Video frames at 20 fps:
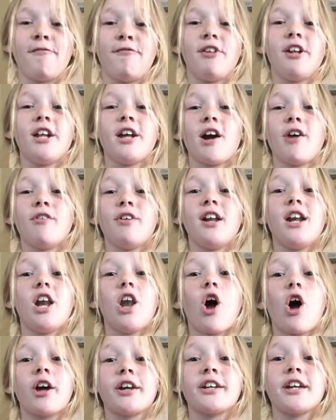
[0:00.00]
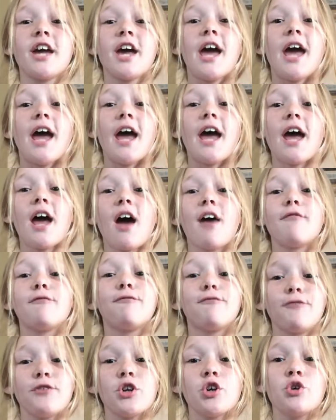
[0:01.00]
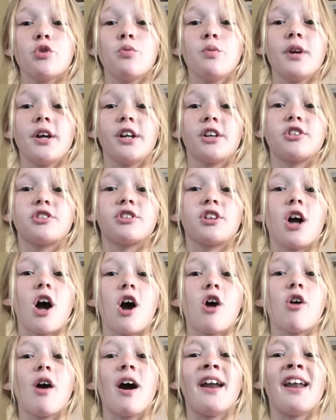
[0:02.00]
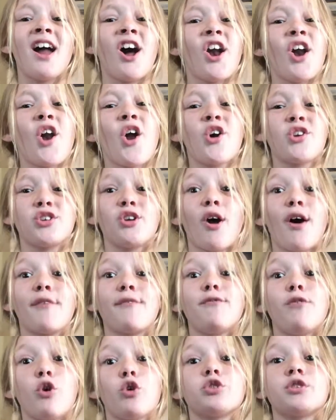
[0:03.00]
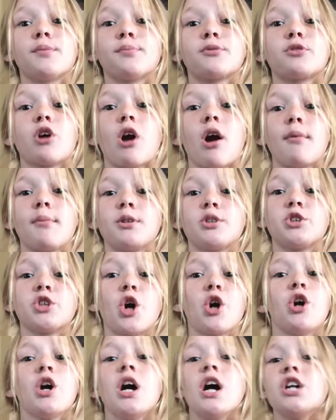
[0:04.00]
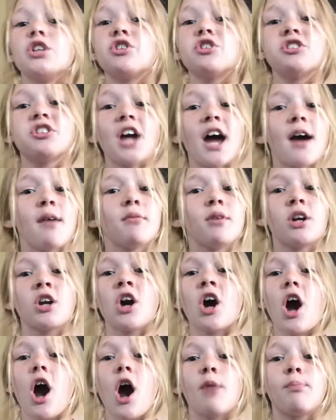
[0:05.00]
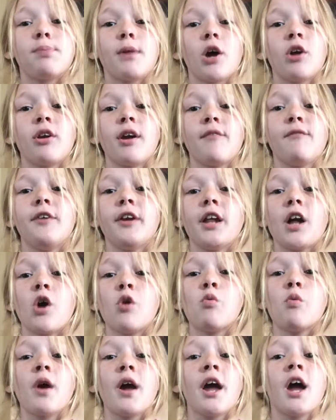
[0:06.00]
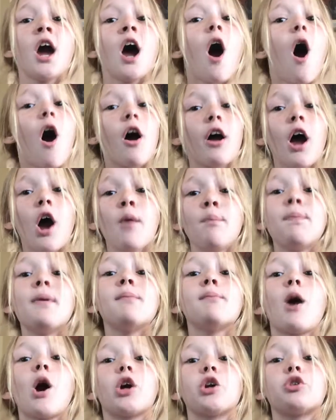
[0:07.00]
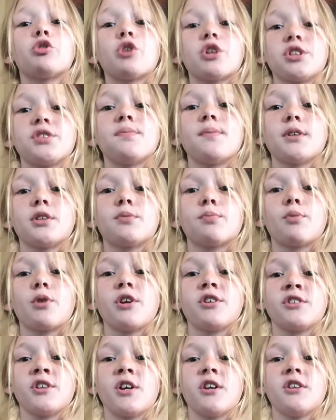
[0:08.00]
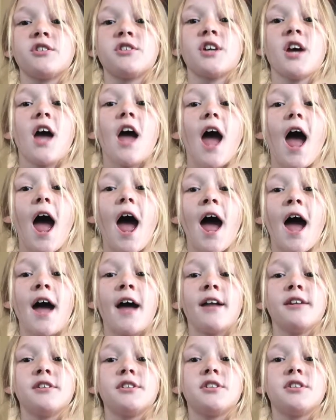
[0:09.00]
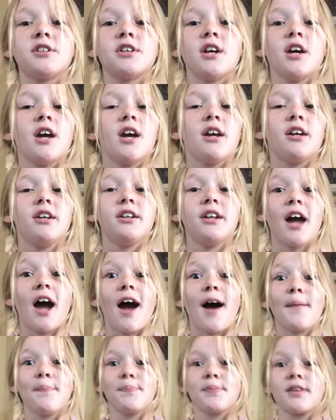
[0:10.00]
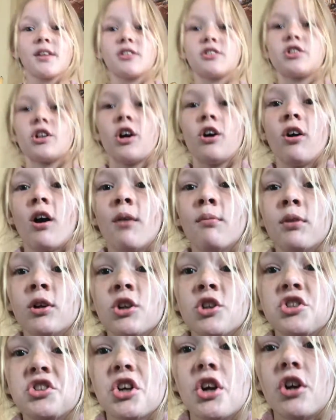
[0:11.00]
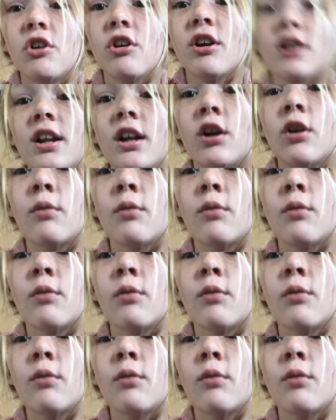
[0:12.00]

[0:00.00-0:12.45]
a video in like few weeks so and I lost like four subscribers so today I'm gonna upload a video where I open my Christmas presents and yeah so I'm gonna show you a little